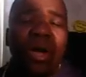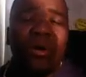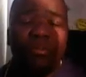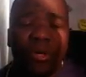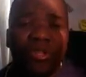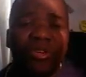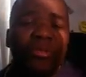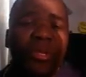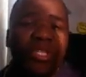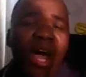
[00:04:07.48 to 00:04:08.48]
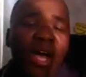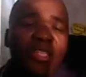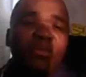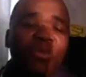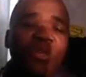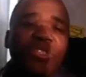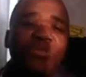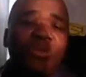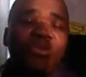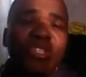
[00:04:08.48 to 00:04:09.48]
meet the community, ask them
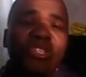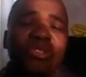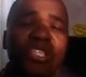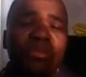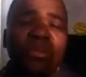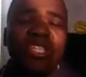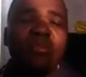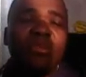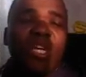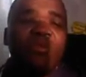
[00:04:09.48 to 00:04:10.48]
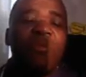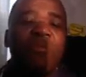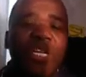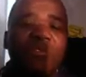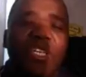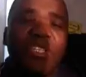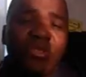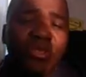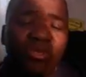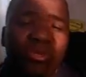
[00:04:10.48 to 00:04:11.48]
questions, convince yourself. Because sometimes I believe that you
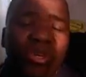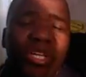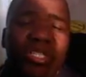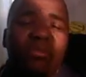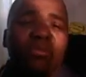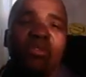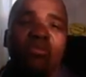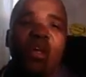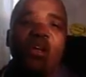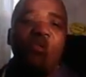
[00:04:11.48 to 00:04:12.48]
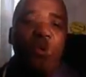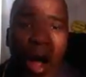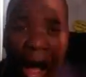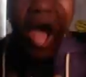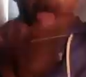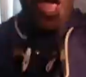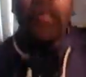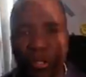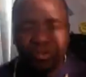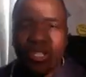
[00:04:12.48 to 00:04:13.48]
go to look at something, right? You go, ah,
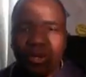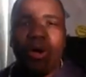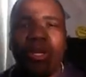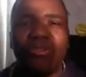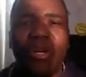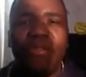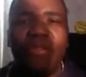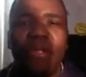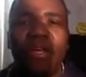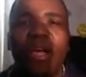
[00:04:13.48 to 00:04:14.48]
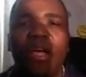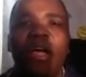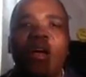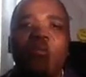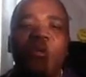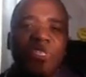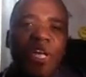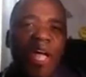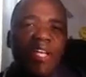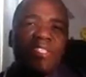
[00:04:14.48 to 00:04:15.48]
this is what I want, right? Because
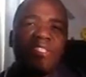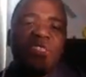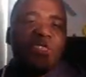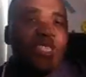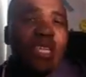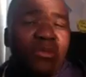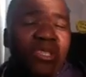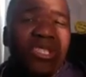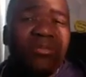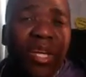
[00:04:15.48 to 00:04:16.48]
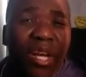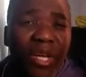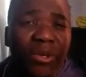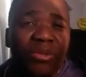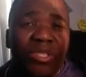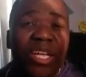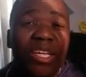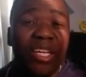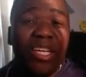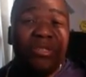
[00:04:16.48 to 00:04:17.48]
guys, this is the same system that I use, and
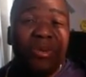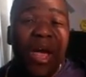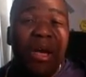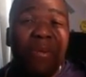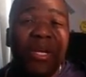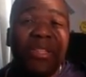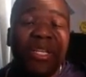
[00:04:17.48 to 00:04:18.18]
that day is where I make